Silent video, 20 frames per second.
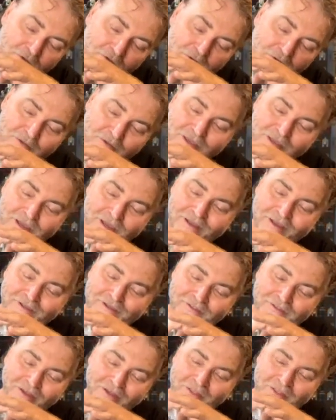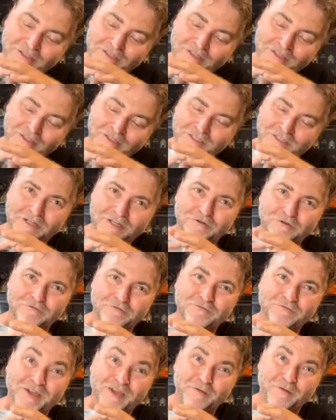Oh, that's kind of cool.
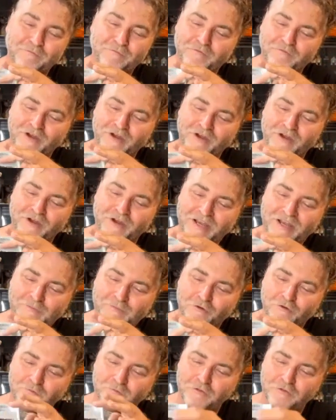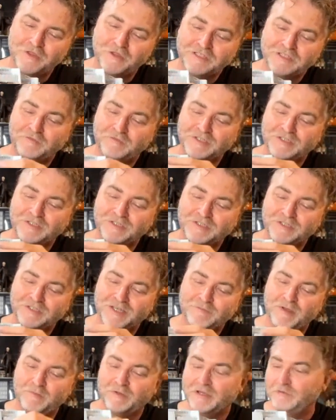I'm finding more and more things every time I
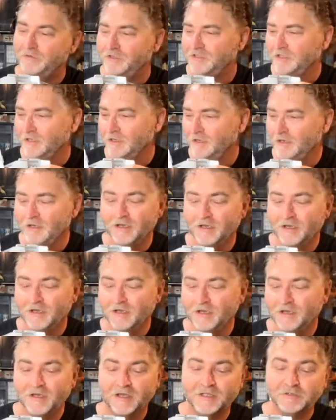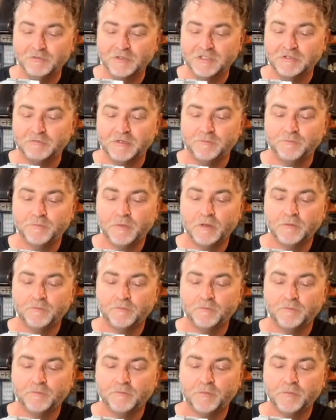play with this thing. It's really sweet.
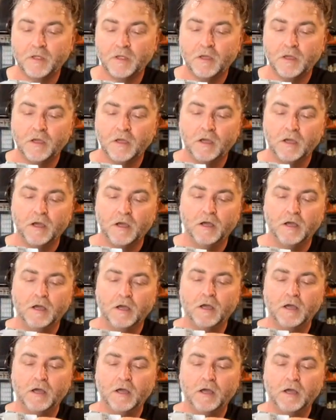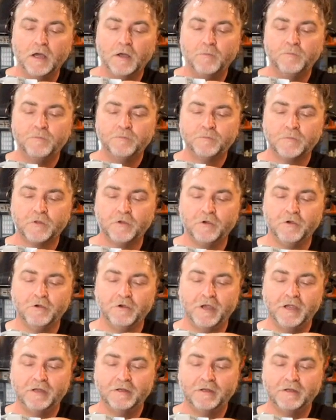
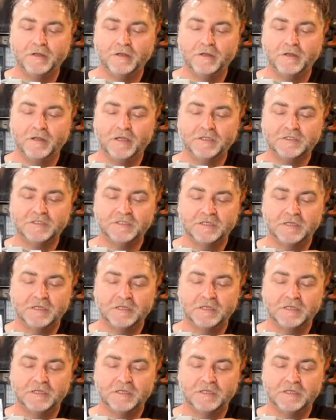Alright, let's see.